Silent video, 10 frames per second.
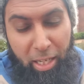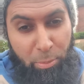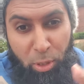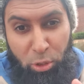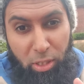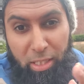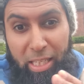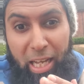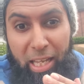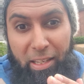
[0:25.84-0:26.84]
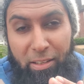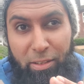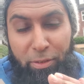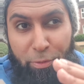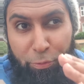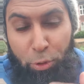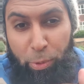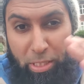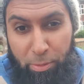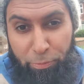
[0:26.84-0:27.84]
and mashallah the guy few
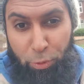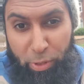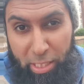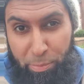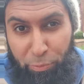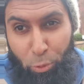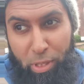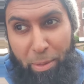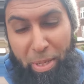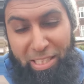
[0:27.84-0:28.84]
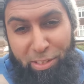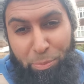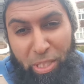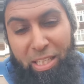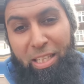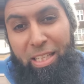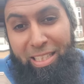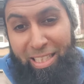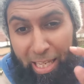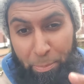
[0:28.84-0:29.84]
weeks few days before that messaged me
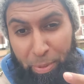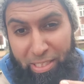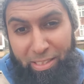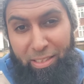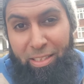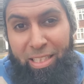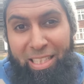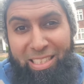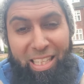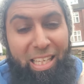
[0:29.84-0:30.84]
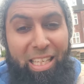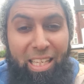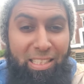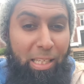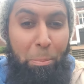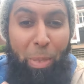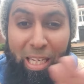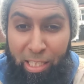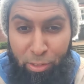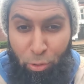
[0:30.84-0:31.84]
the same person saying he has like
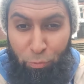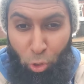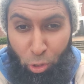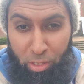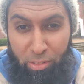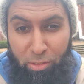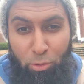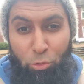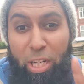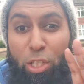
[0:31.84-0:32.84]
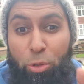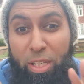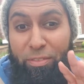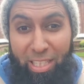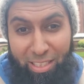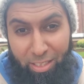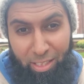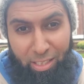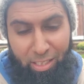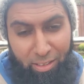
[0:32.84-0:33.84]
millions of dollars ready to invest in
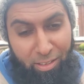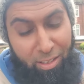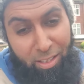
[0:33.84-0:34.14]
Turkey.